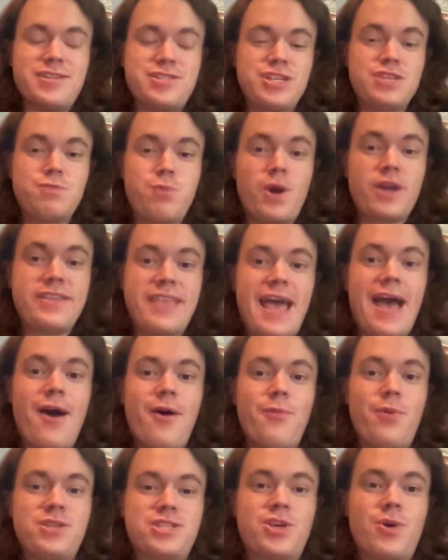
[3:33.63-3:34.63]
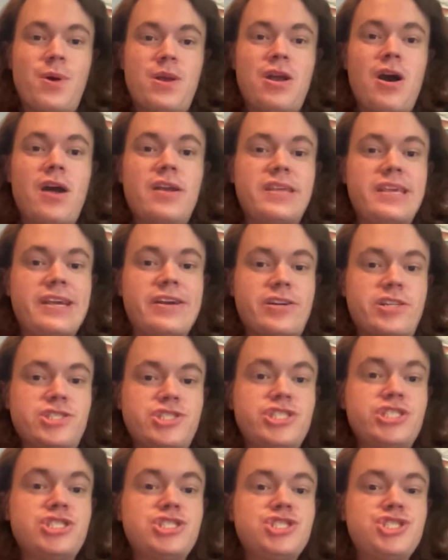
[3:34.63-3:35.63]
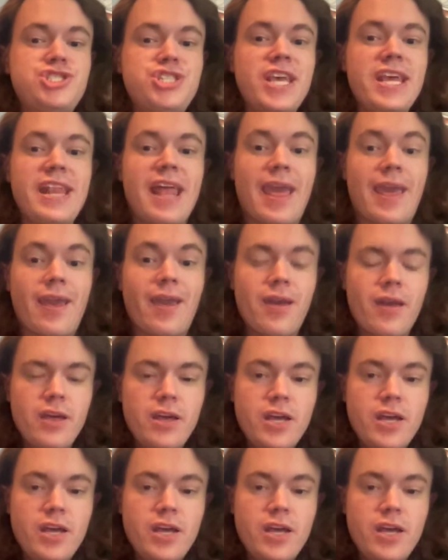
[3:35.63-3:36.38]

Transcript: she's worked out what's going on here. She's cheating.